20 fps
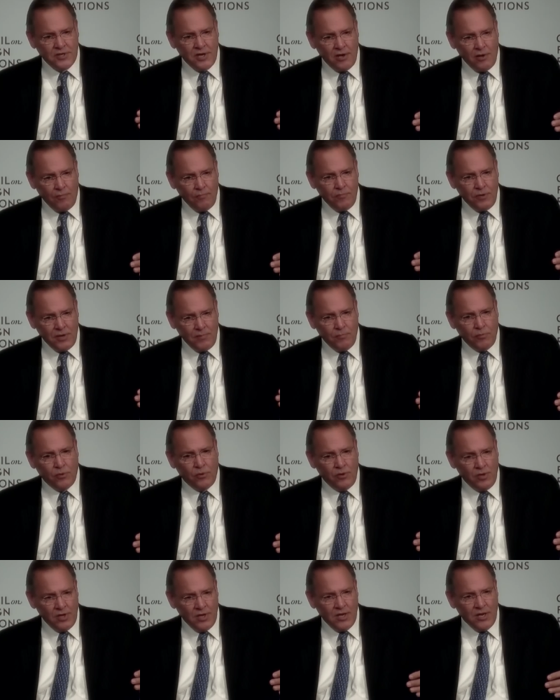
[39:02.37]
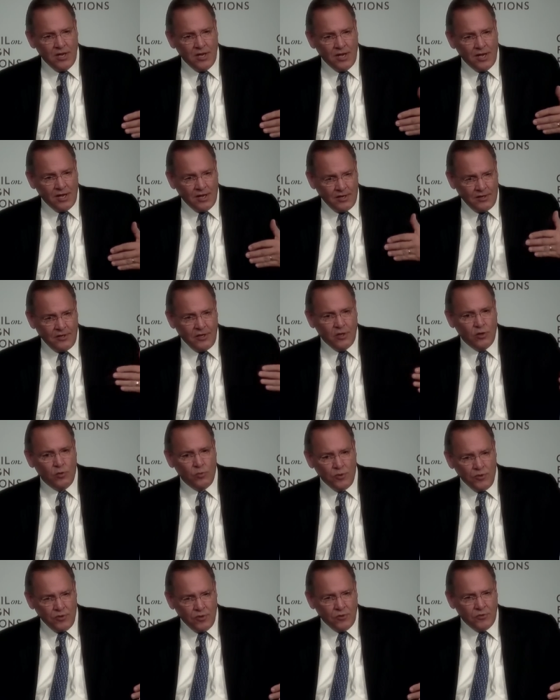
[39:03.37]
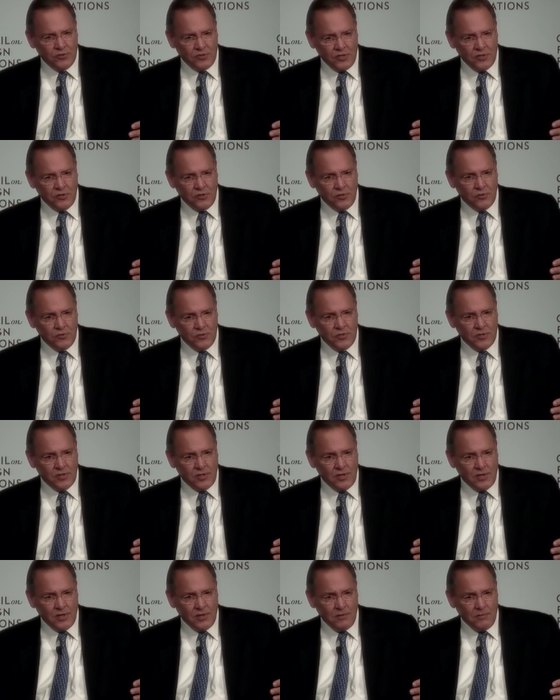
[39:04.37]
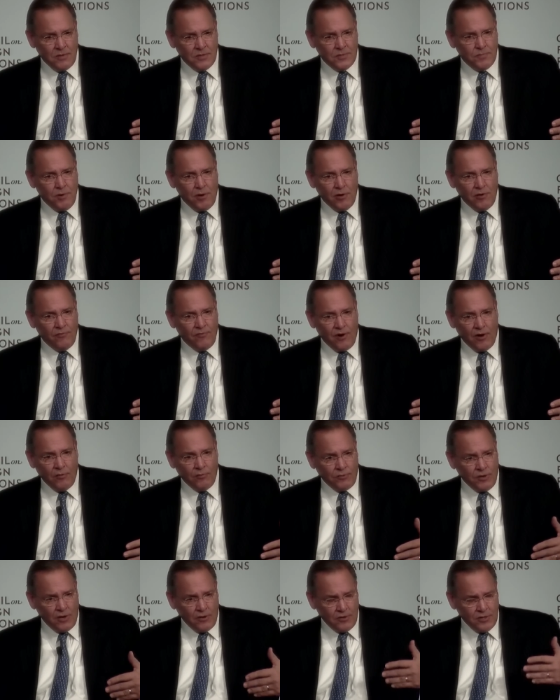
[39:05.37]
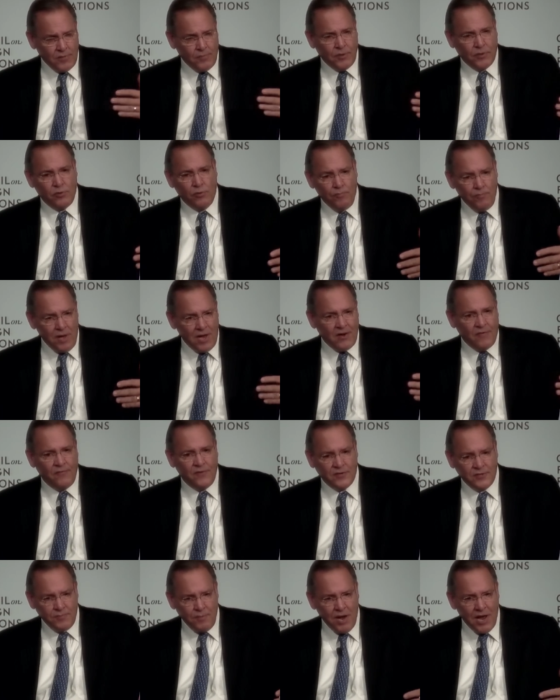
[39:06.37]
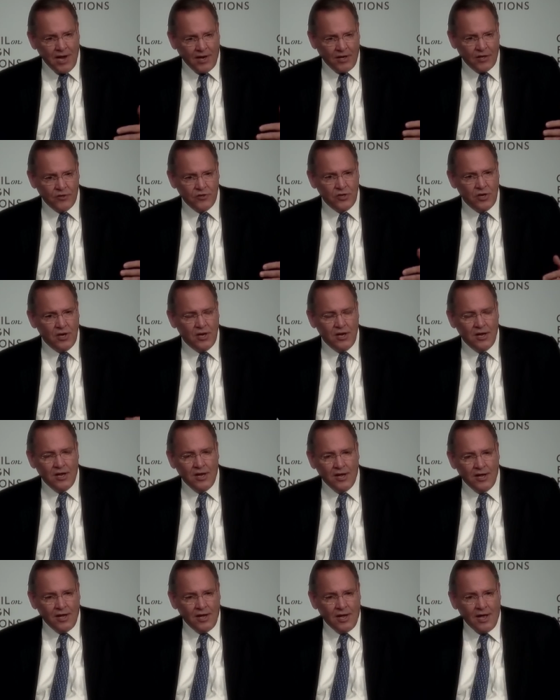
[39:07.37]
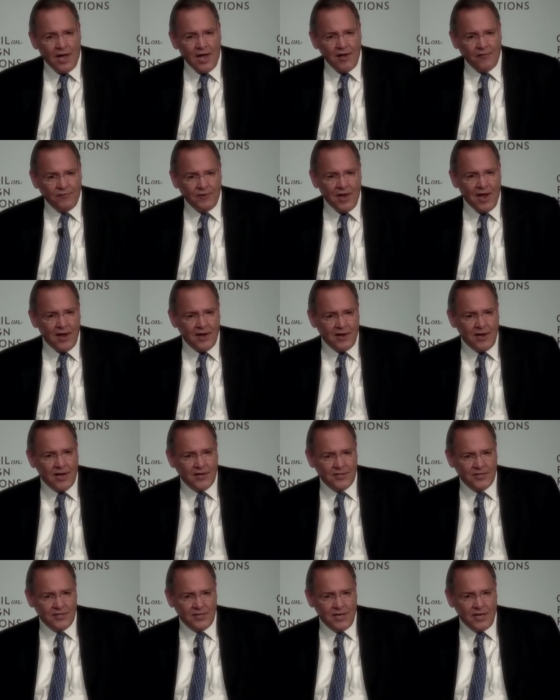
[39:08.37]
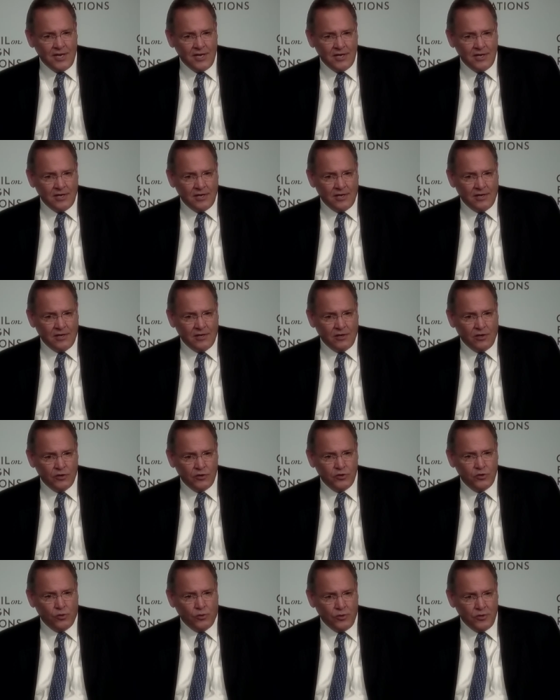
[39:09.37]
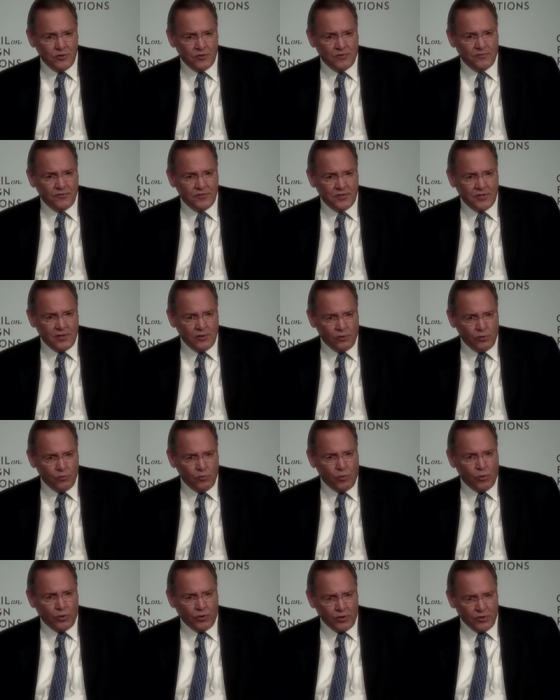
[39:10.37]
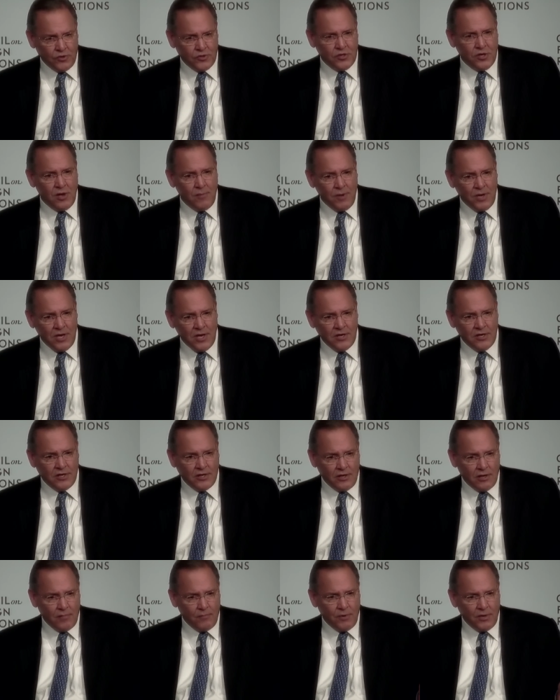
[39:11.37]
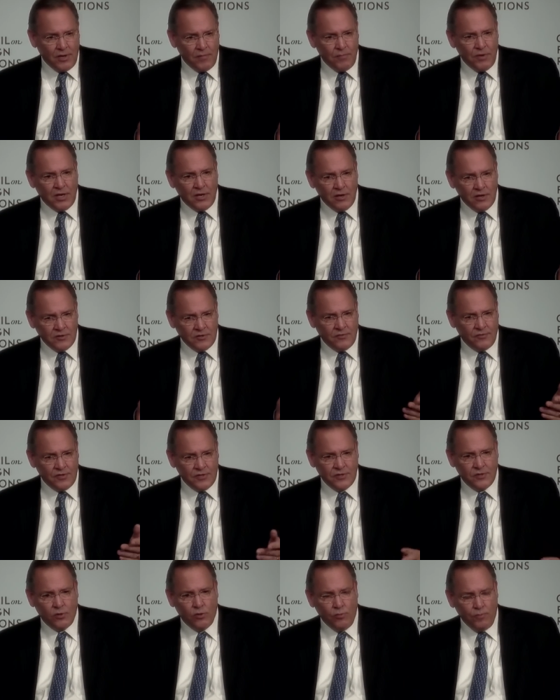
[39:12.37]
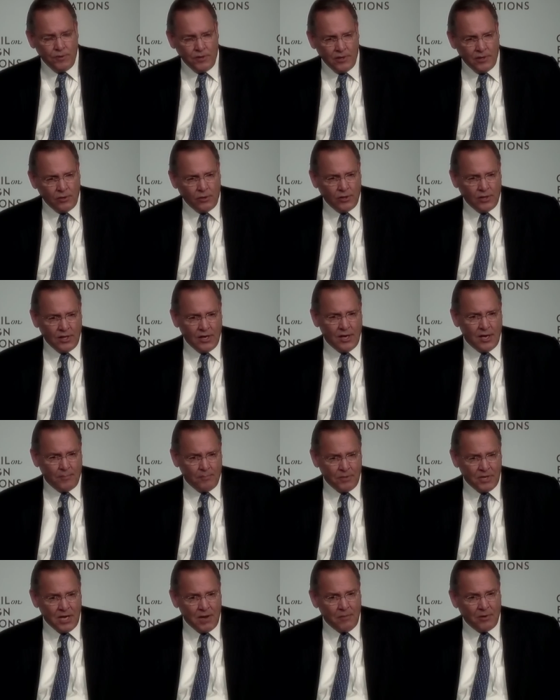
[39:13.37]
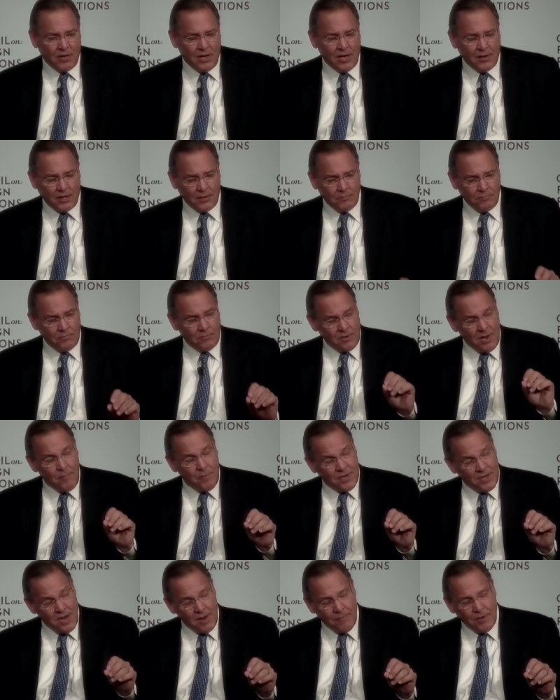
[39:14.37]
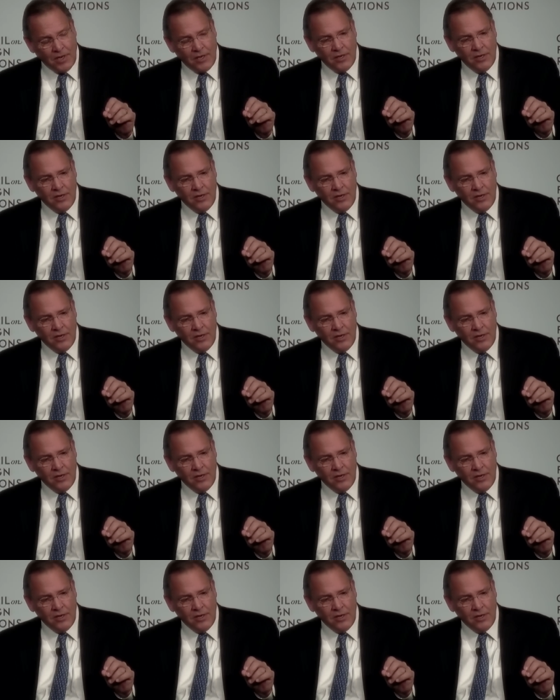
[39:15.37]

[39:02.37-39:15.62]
help people uh, deal with those issues uh, as part of our, our typical benefits package. Uh, I have not yet seen a, a shortage of skilled workers coming into the company because of this opioid epidemic. epidemic.